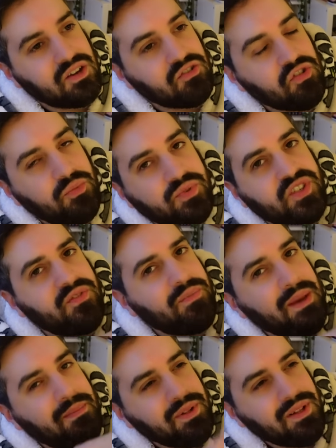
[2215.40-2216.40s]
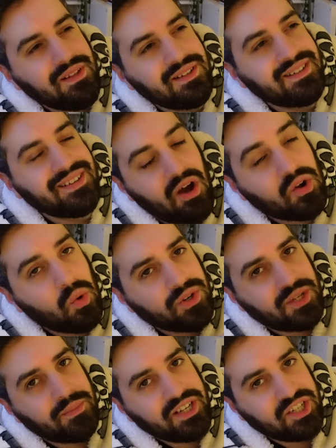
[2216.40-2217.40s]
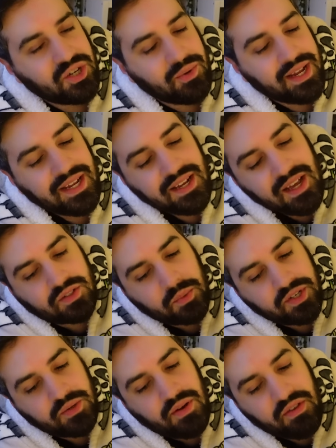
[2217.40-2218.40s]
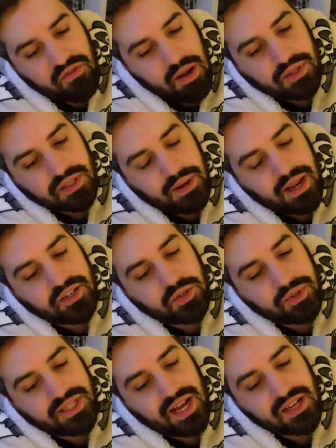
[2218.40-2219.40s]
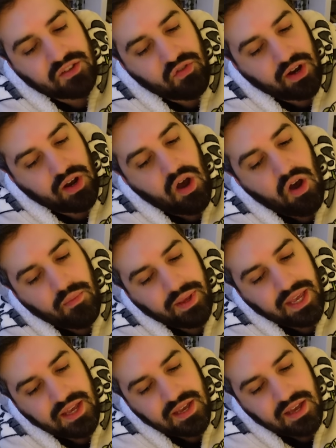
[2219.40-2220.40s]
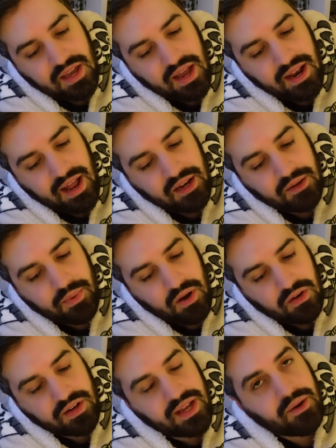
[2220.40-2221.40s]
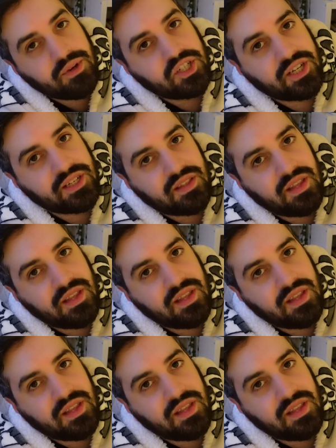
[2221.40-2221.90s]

groups of people are going to be doing. So we do have the rebels planning to attack the royal army at Alubarna, which is